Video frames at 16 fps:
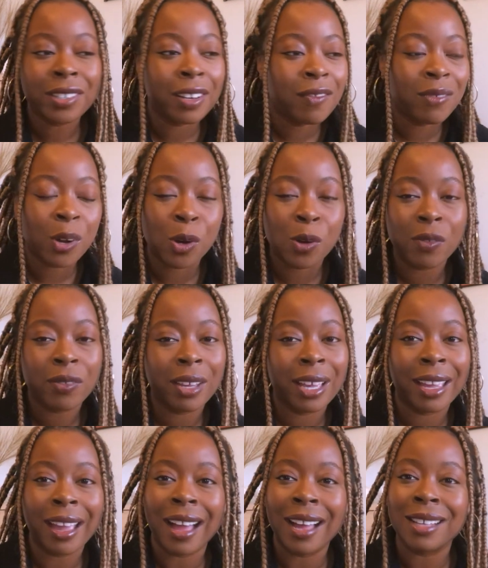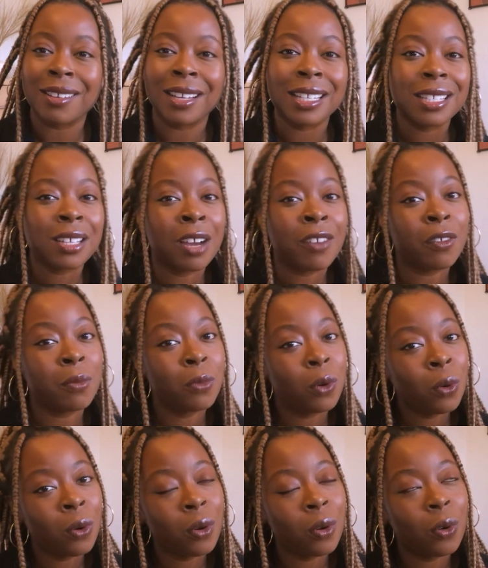evolving as I discover
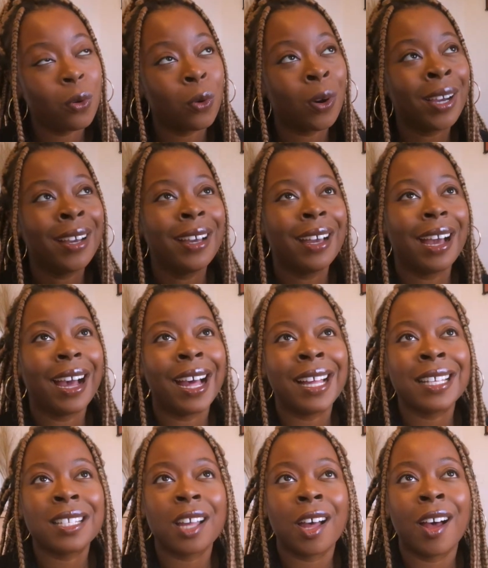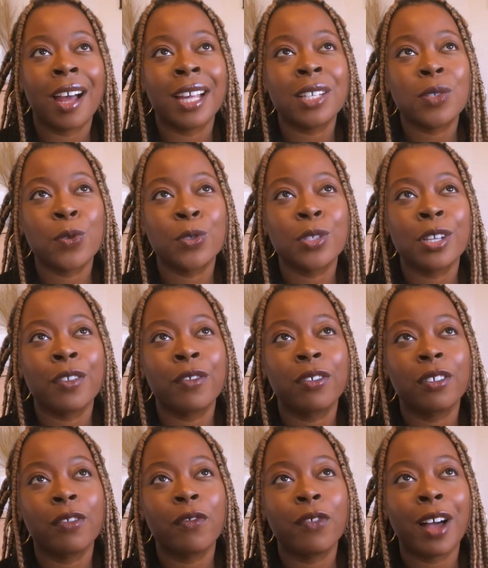more, or as I sort of
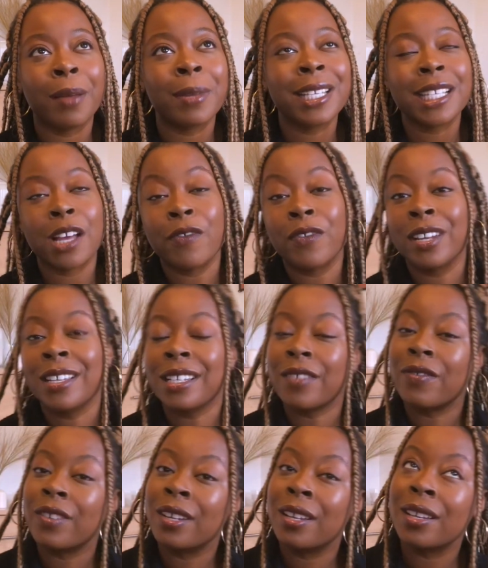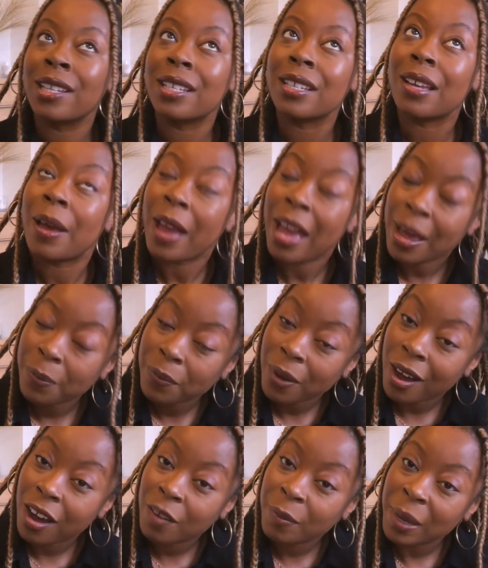find myself in a different
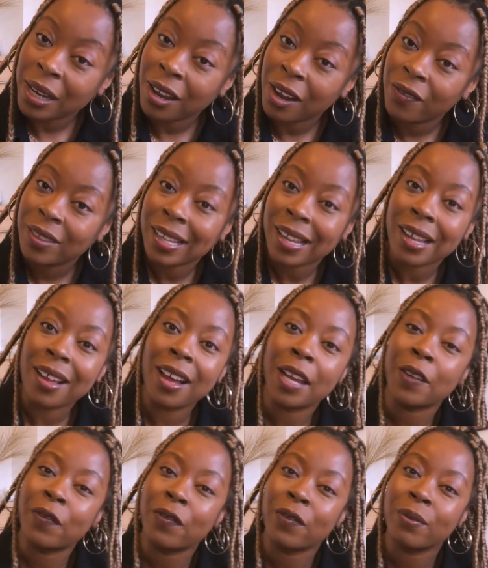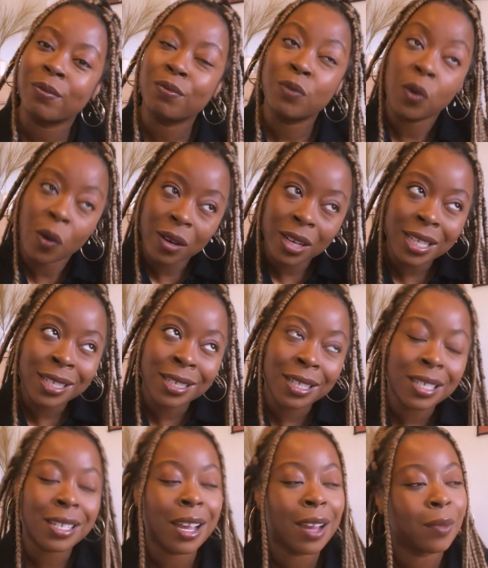part of my life that I've not listened
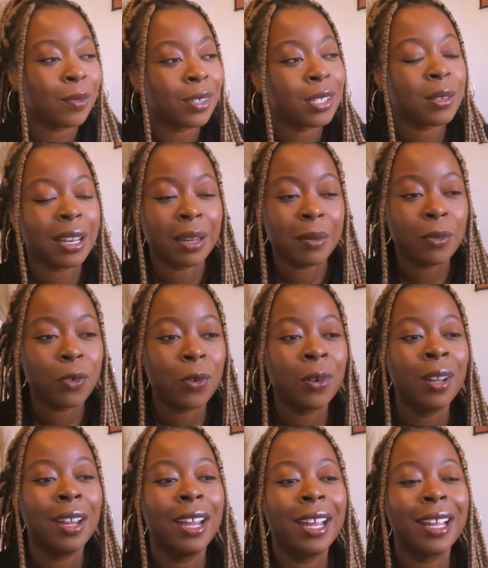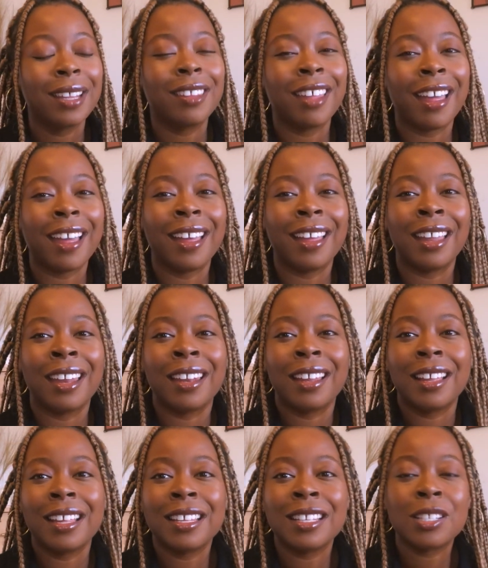to certain ones anymore. Then
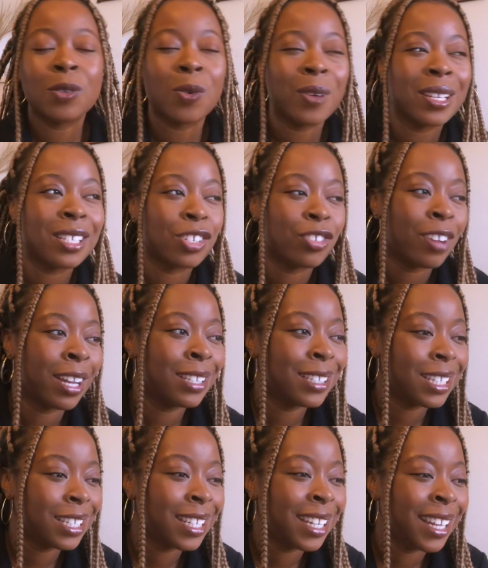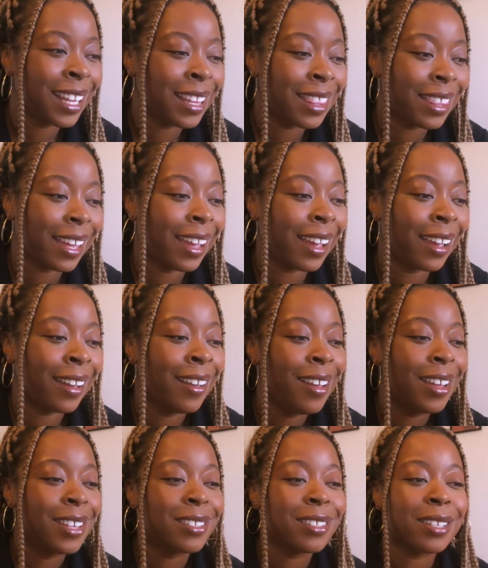it's always a transitioning thing.
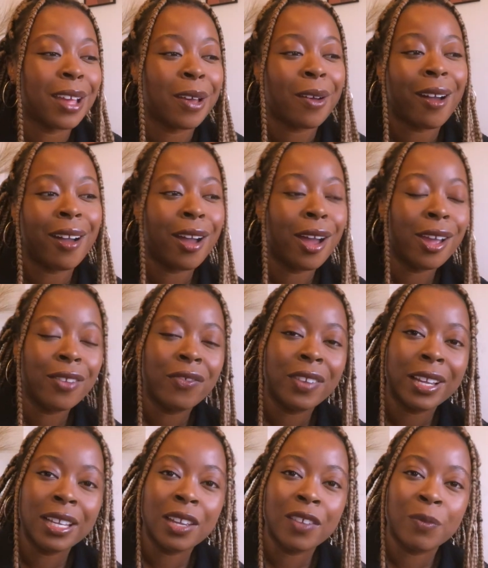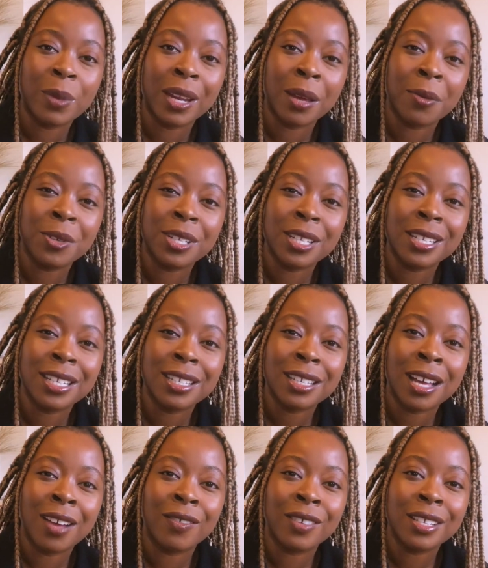So hopefully you've been able to
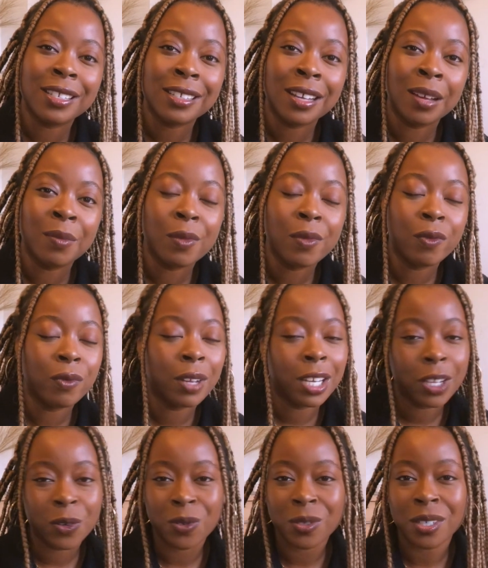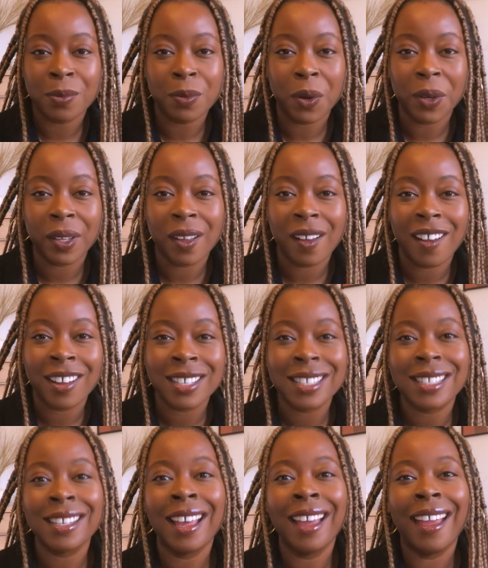discover some really awesome
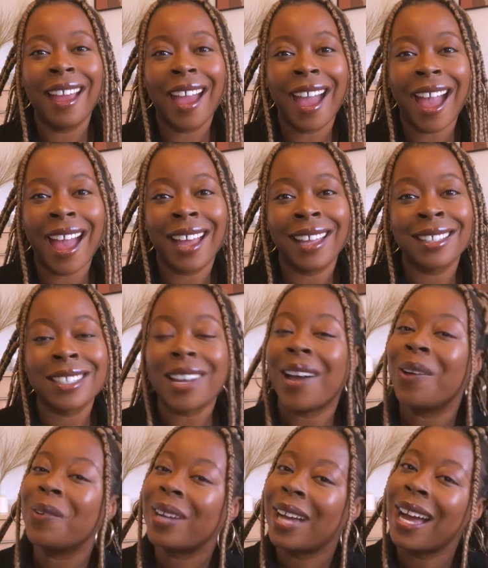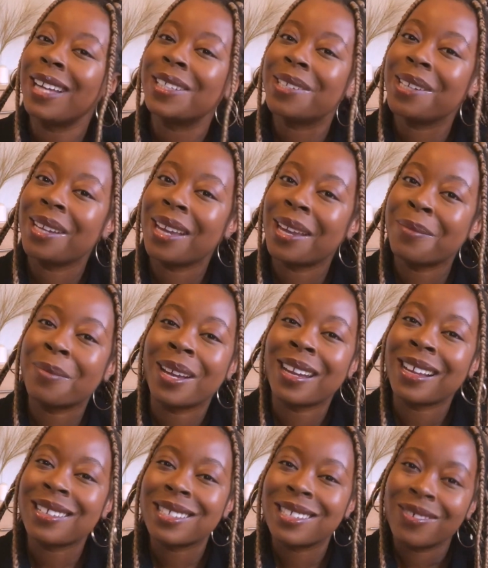podcasts, and I will catch you in my next